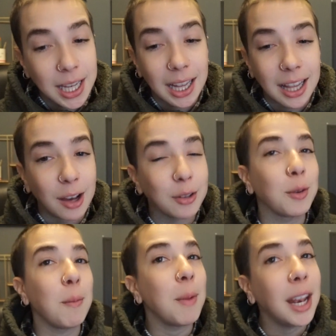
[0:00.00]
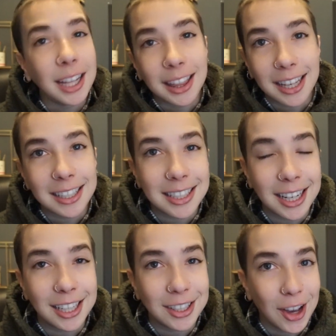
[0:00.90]
he allows for many things
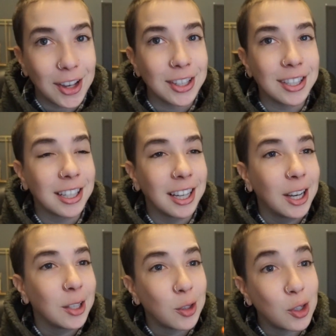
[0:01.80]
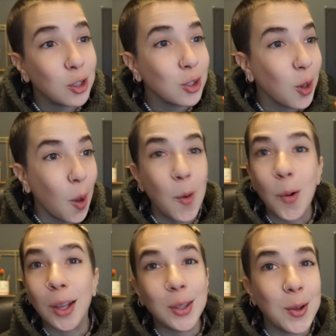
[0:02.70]
he does to just go
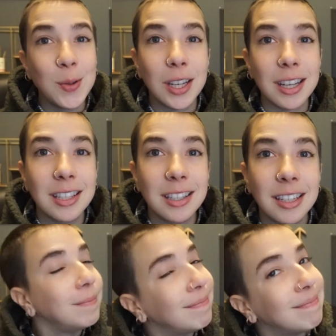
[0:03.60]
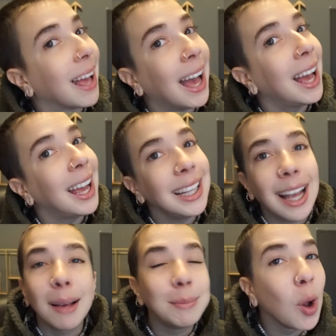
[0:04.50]
unnoticed. I
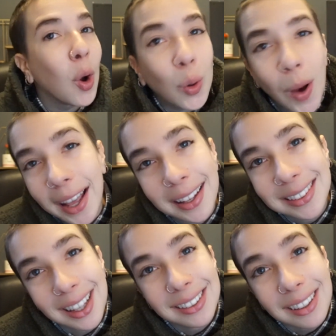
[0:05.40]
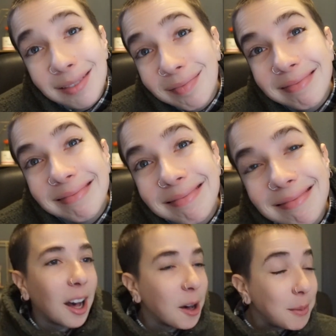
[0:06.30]
am not quite as subtle,
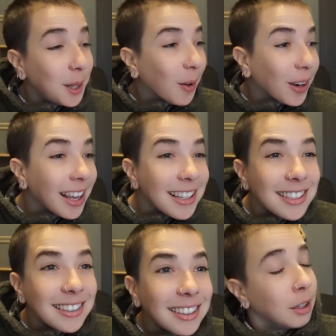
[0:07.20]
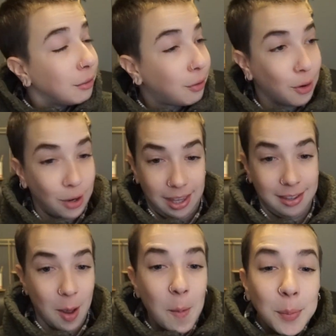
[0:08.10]
I'll be honest. For
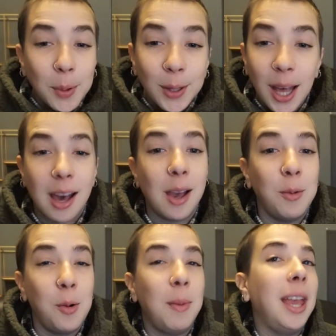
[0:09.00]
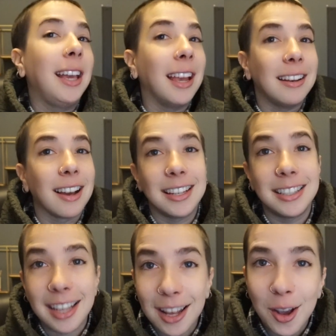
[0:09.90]
example, I will make a nice
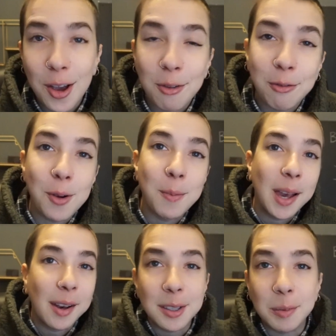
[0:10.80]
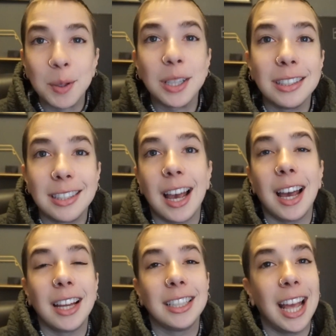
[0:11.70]
dinner for my husband,
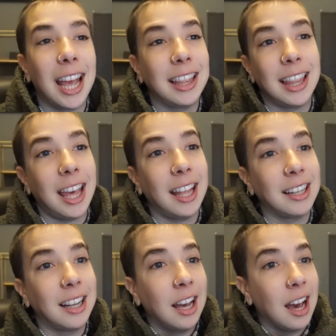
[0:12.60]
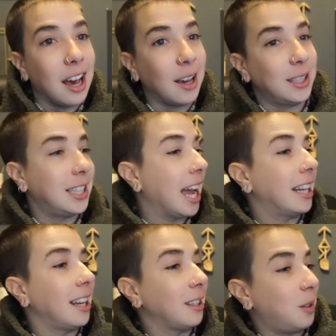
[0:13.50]
Dan, and then I'll stand
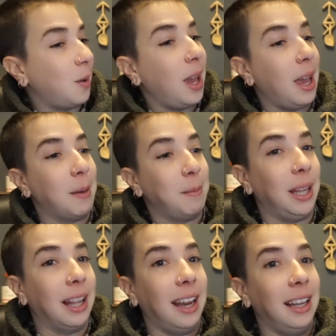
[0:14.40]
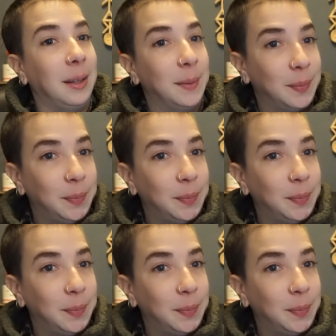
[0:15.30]
next to it and be like,